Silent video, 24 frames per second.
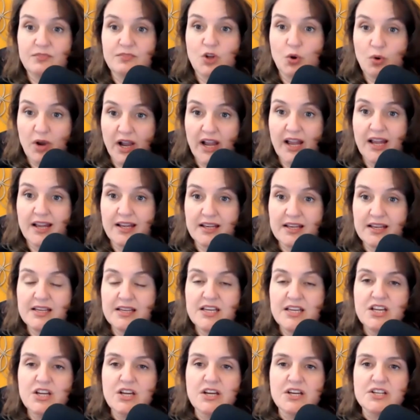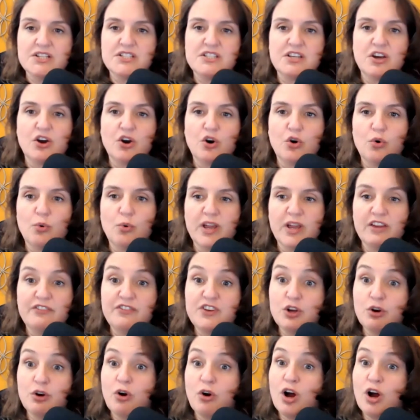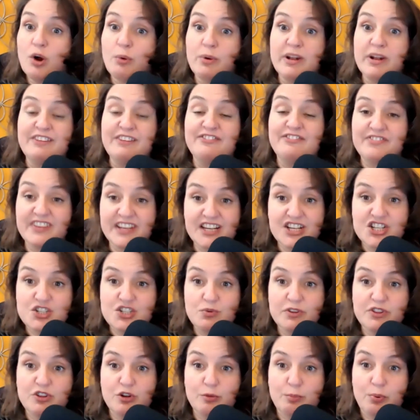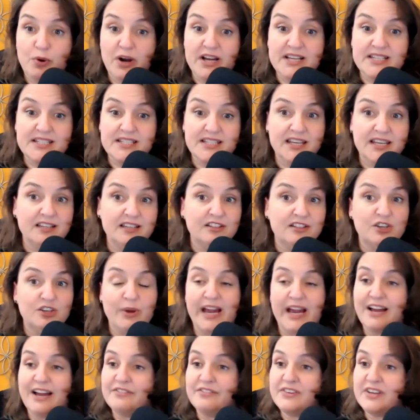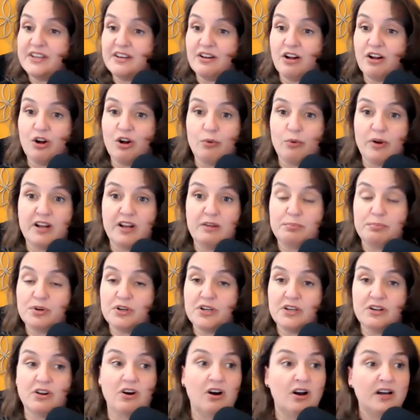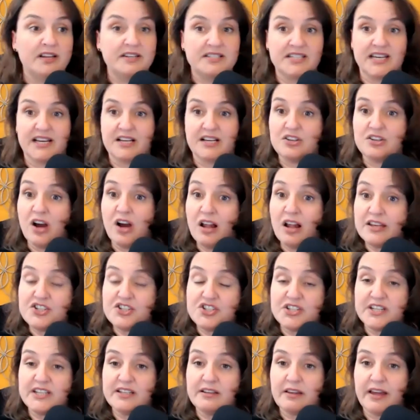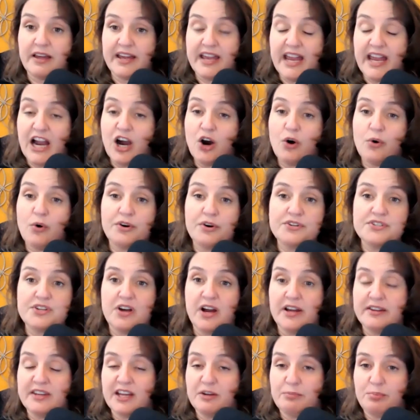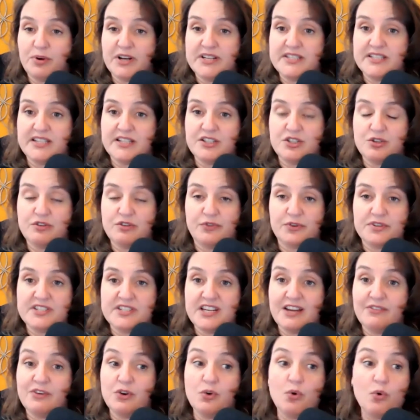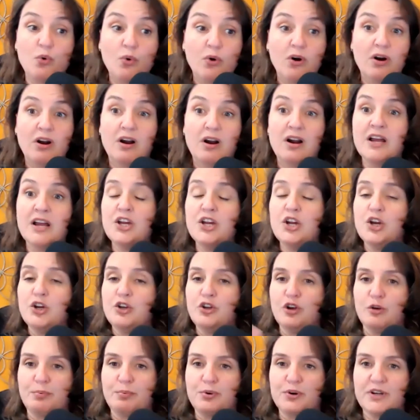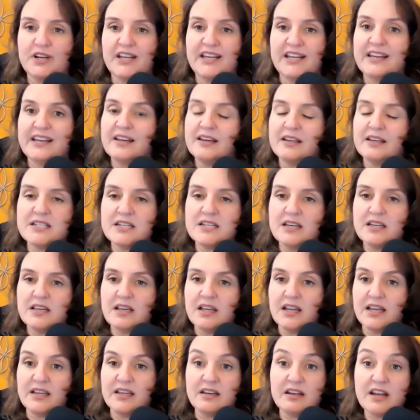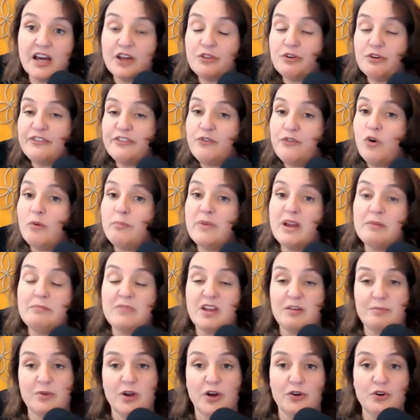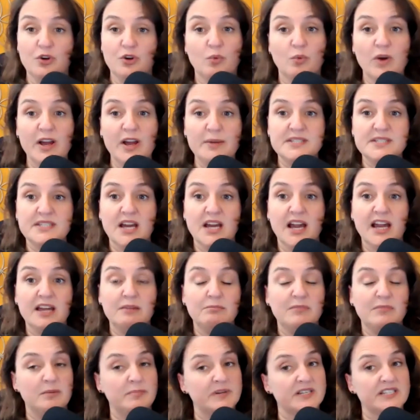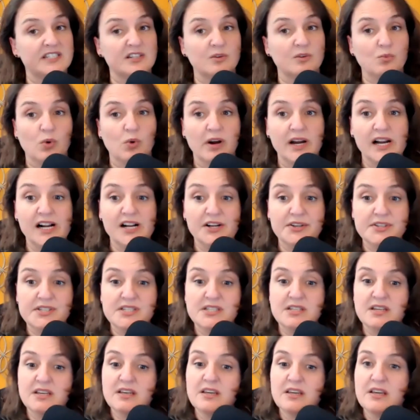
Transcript: Okay. So if you're already finished with your press kit and you have it already put on technology like ours, online press kit 247, or you're putting it in another format, maybe on your website, maybe somewhere else,